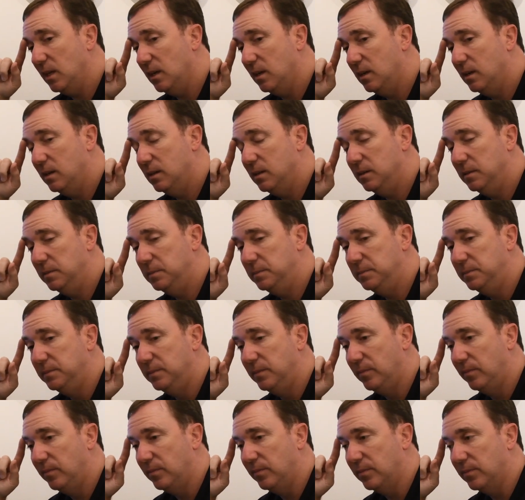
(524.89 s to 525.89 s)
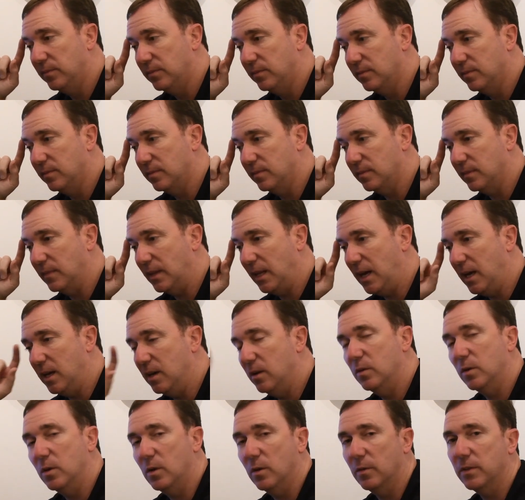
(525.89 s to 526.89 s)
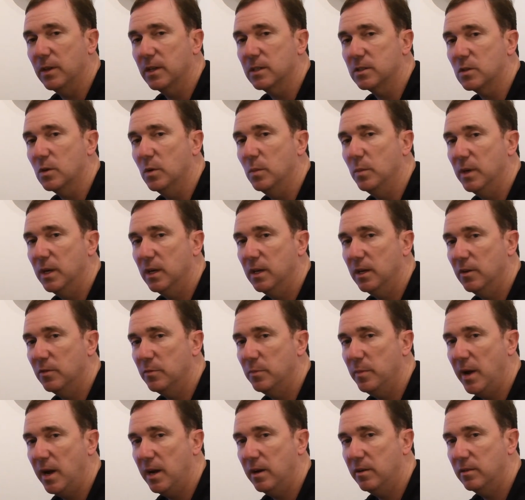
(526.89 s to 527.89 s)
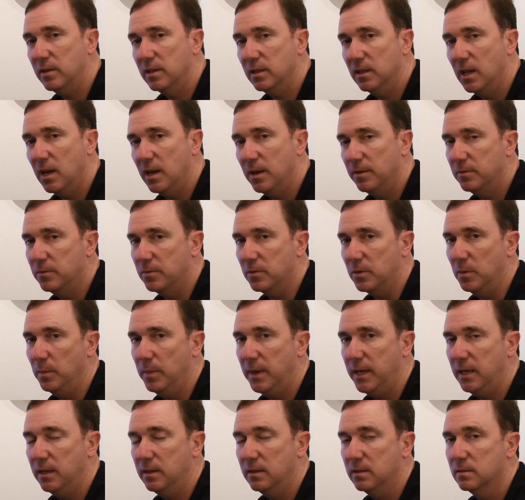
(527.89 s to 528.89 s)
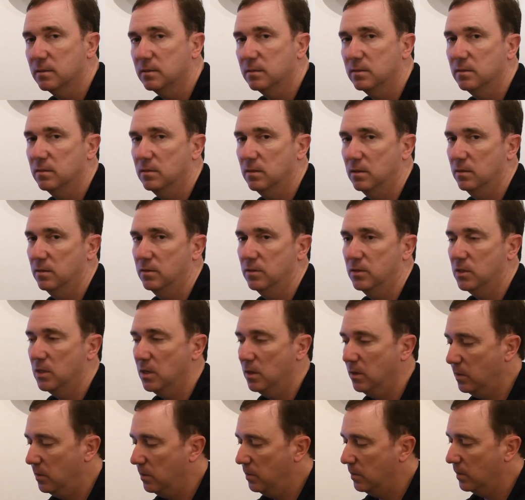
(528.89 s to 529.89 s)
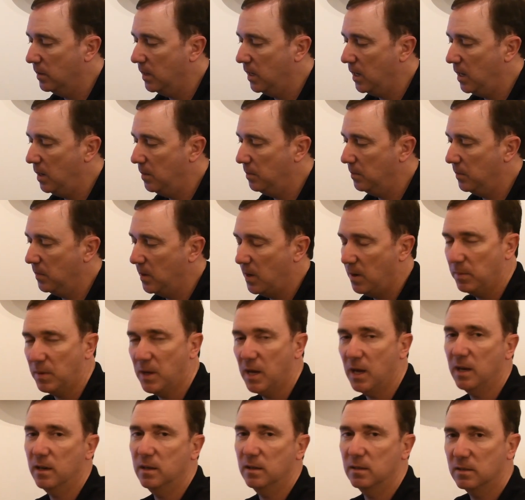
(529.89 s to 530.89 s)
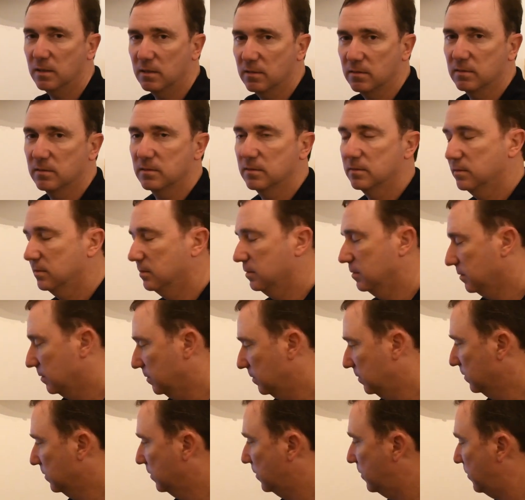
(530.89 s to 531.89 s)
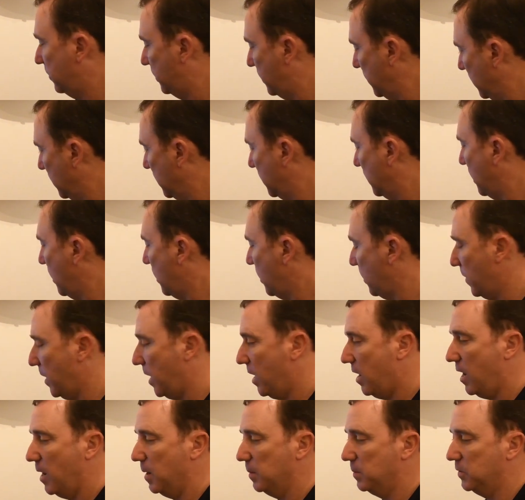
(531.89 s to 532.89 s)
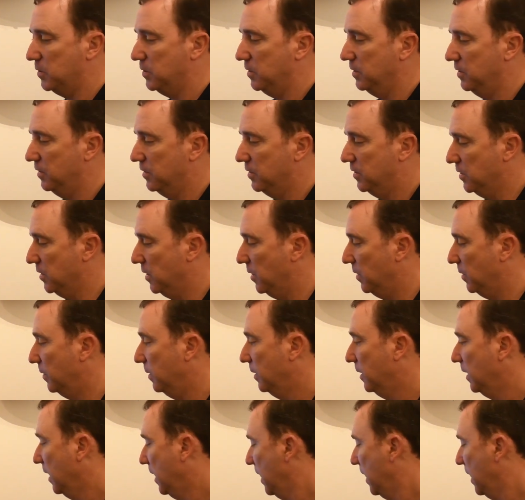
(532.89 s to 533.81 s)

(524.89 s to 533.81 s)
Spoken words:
I don't know if that's going to be enough battery life for me. So I'm kind of filling all my options. So